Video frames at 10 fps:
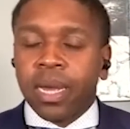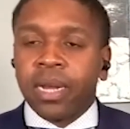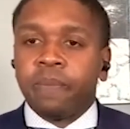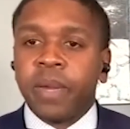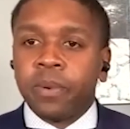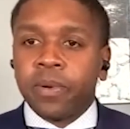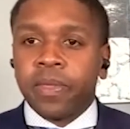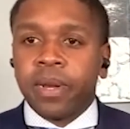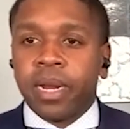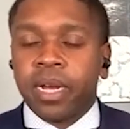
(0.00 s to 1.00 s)
and the people
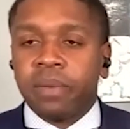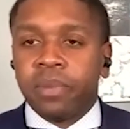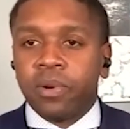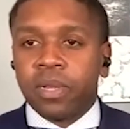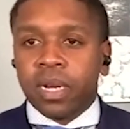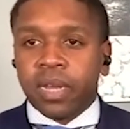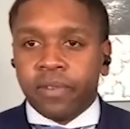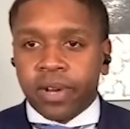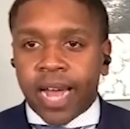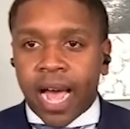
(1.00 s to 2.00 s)
within that community
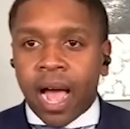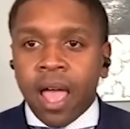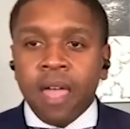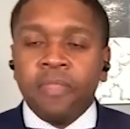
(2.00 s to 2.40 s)
live or die.